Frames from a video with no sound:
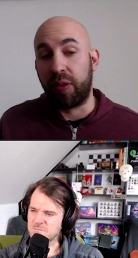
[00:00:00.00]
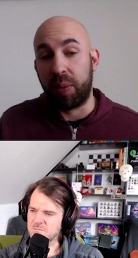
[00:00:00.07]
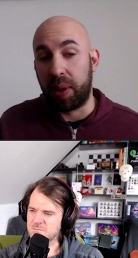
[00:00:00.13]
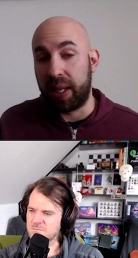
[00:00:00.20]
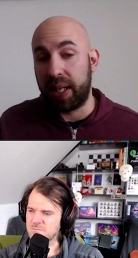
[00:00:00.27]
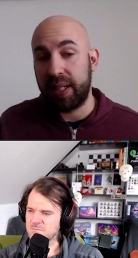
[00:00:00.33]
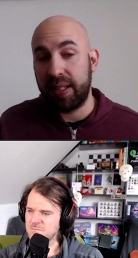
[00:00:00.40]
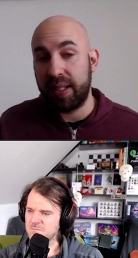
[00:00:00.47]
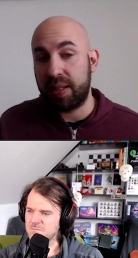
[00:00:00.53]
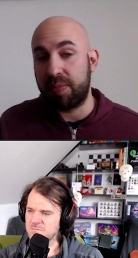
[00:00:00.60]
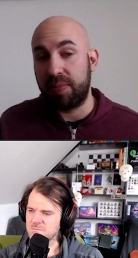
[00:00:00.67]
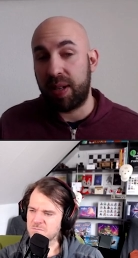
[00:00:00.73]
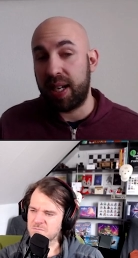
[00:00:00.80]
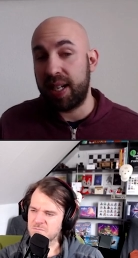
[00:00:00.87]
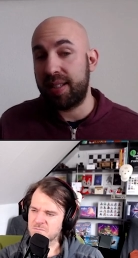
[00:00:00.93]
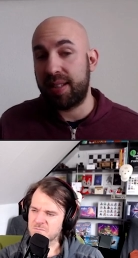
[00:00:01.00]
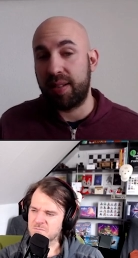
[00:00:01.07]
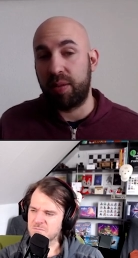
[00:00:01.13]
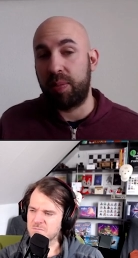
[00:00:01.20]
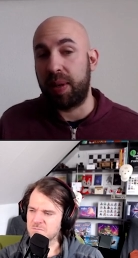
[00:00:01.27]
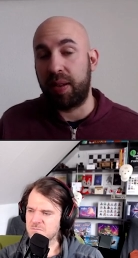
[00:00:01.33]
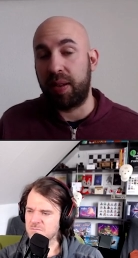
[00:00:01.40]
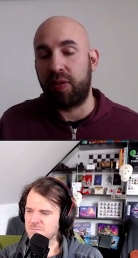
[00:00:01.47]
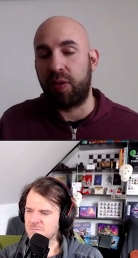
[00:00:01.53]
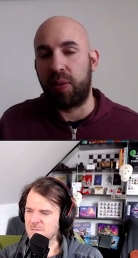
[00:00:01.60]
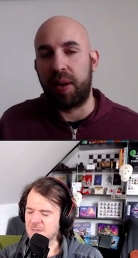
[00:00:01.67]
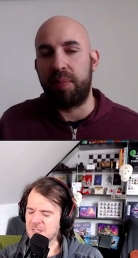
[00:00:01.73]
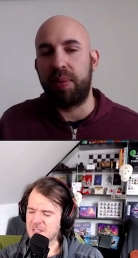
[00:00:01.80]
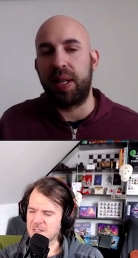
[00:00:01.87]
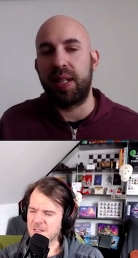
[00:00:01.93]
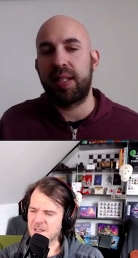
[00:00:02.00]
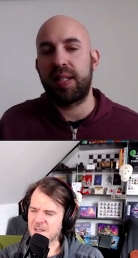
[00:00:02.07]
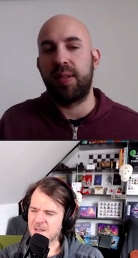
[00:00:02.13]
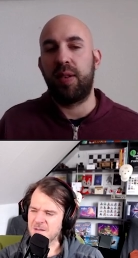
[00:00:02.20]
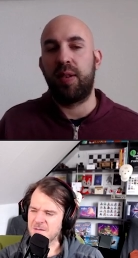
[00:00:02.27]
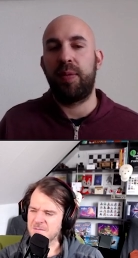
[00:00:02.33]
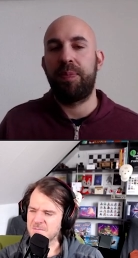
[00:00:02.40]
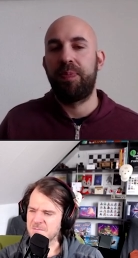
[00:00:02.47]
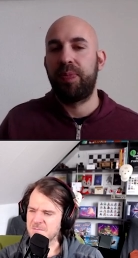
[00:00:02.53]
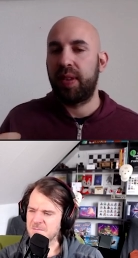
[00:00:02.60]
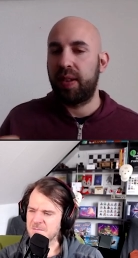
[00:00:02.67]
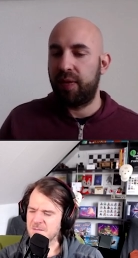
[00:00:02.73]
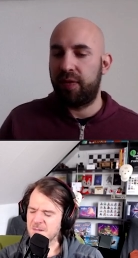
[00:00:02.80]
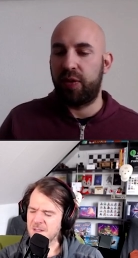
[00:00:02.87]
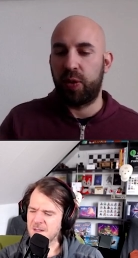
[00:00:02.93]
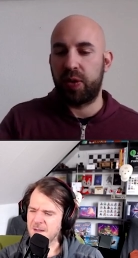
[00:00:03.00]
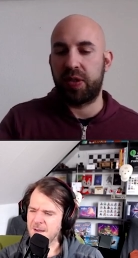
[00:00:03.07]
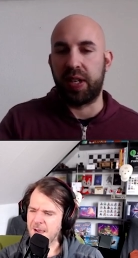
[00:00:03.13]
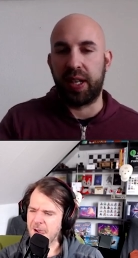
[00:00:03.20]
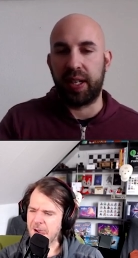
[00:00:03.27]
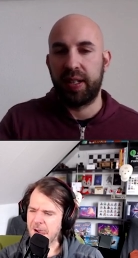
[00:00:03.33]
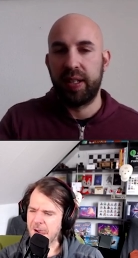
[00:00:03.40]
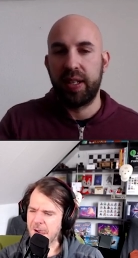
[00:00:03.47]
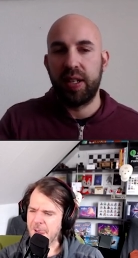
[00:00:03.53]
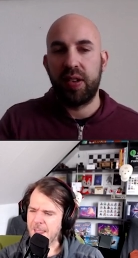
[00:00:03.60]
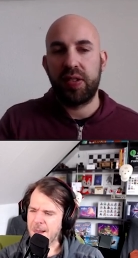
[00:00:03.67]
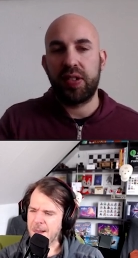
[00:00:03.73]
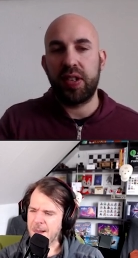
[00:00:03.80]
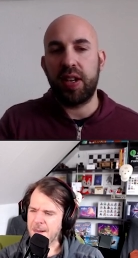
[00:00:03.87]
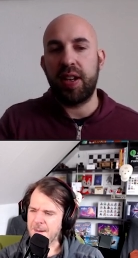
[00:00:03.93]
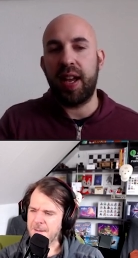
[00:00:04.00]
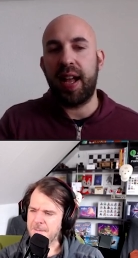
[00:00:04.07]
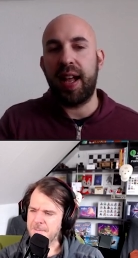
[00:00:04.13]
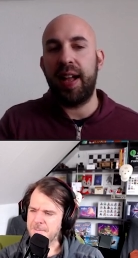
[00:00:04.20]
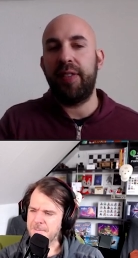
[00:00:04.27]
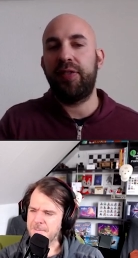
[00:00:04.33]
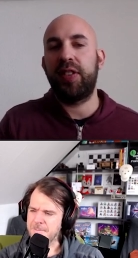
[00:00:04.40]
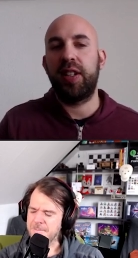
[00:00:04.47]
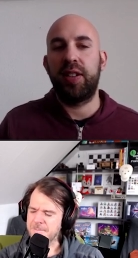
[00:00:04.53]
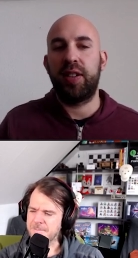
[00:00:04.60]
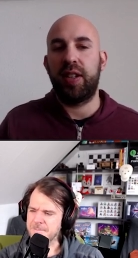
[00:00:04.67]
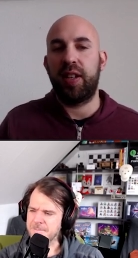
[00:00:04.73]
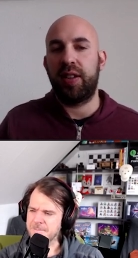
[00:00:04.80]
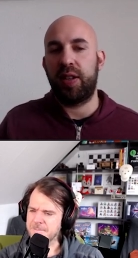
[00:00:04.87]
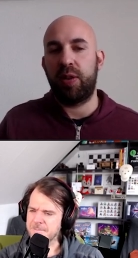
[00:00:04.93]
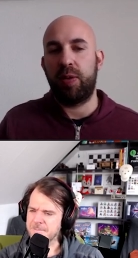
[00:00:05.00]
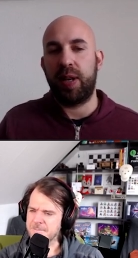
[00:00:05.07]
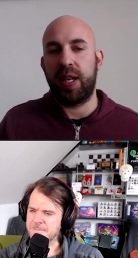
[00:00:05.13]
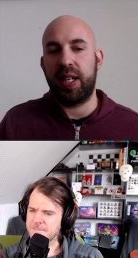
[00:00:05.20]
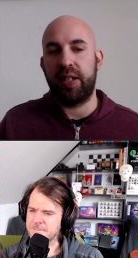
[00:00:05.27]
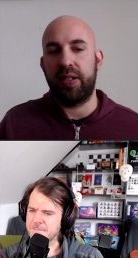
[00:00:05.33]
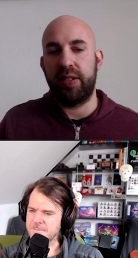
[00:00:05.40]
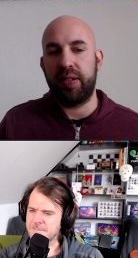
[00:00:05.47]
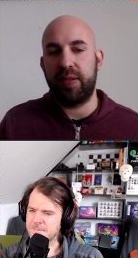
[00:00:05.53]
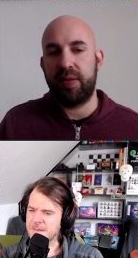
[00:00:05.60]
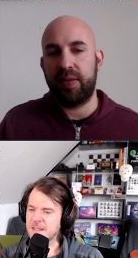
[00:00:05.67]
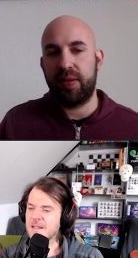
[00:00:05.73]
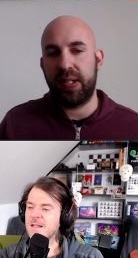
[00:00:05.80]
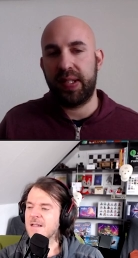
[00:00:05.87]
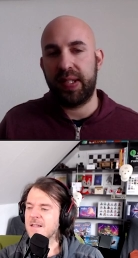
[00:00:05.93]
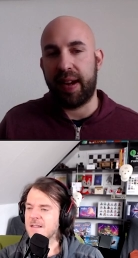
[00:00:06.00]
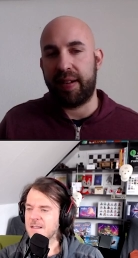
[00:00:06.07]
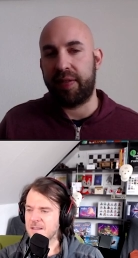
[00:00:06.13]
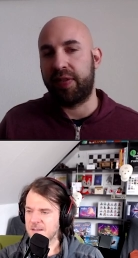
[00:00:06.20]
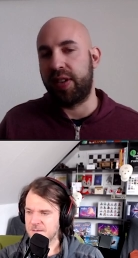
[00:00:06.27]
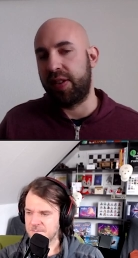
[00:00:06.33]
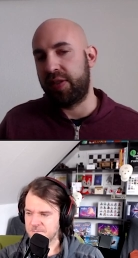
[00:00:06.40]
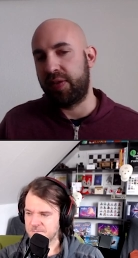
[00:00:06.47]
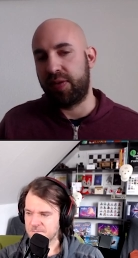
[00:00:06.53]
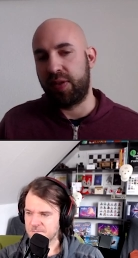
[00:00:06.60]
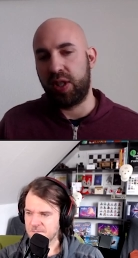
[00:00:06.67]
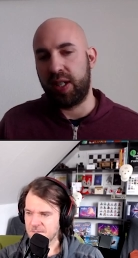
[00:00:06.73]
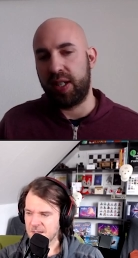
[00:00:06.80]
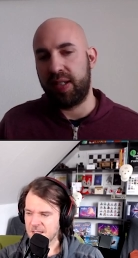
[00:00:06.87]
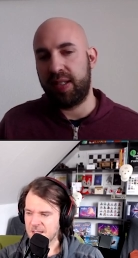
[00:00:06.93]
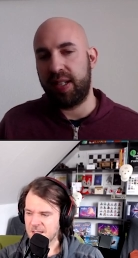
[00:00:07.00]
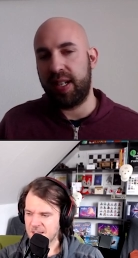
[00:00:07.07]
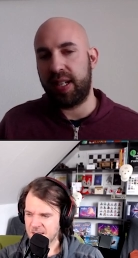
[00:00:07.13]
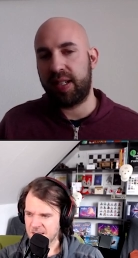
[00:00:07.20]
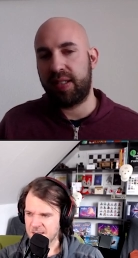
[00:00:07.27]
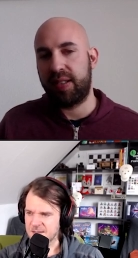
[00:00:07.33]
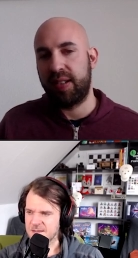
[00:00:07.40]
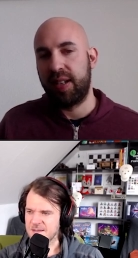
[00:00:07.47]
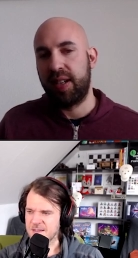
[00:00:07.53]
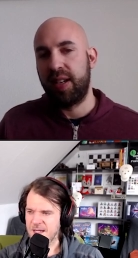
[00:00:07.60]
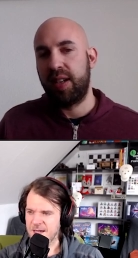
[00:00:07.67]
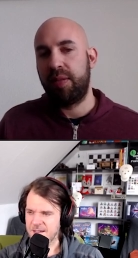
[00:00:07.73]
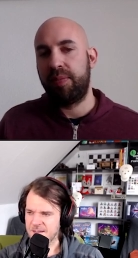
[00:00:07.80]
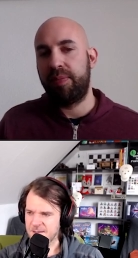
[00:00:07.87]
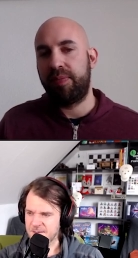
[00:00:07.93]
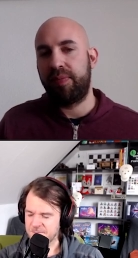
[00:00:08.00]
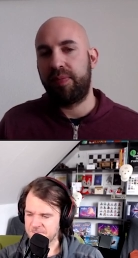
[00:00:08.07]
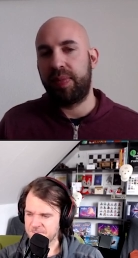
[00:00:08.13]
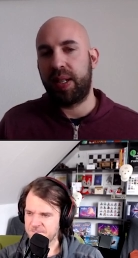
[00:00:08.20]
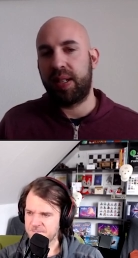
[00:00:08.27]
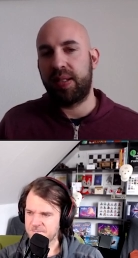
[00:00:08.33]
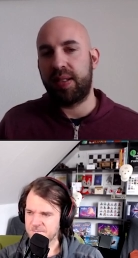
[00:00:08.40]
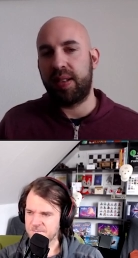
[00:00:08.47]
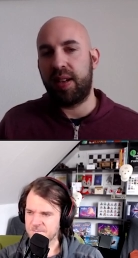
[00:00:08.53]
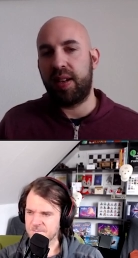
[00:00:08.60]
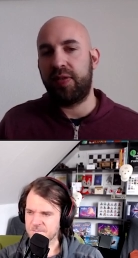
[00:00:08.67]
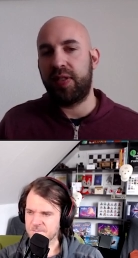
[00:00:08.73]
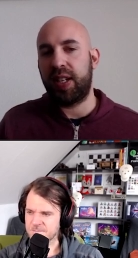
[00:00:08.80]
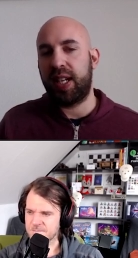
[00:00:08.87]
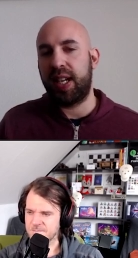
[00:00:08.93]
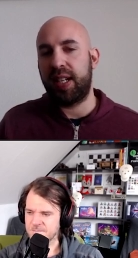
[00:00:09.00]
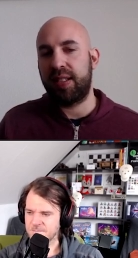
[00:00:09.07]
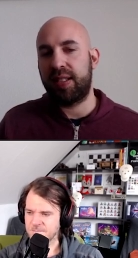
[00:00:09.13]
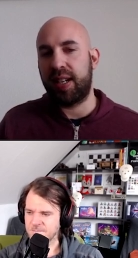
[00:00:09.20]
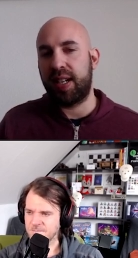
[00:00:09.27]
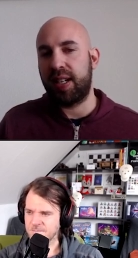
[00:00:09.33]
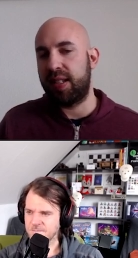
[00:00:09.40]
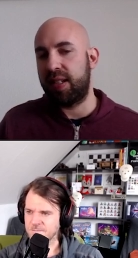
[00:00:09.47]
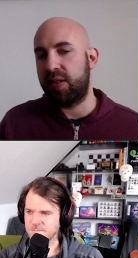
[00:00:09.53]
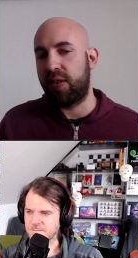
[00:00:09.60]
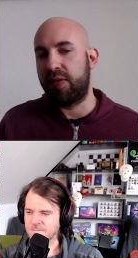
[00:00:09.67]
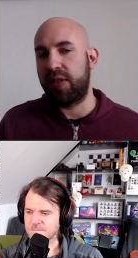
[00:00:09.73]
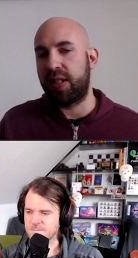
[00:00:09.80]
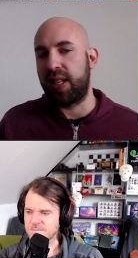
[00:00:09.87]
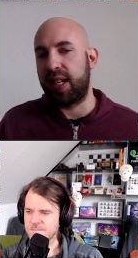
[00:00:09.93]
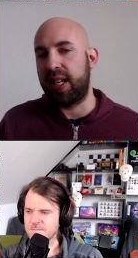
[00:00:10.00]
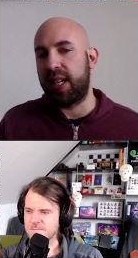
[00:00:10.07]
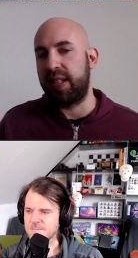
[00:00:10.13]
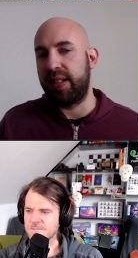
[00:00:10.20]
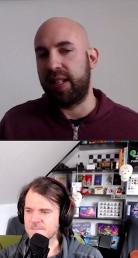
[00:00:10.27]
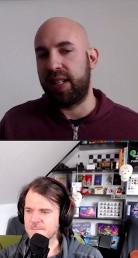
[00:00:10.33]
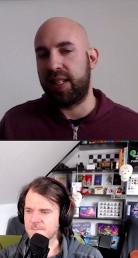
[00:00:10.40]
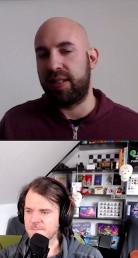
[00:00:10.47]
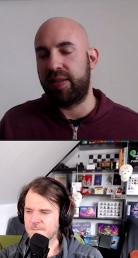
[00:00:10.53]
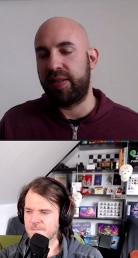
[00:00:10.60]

Speaker 1: for white. This might still be good for white, yeah. but it's not yeah. forcing. So you have to look at the queen sacrifice on g6. Exactly. Because after king takes, it's obviously he, he's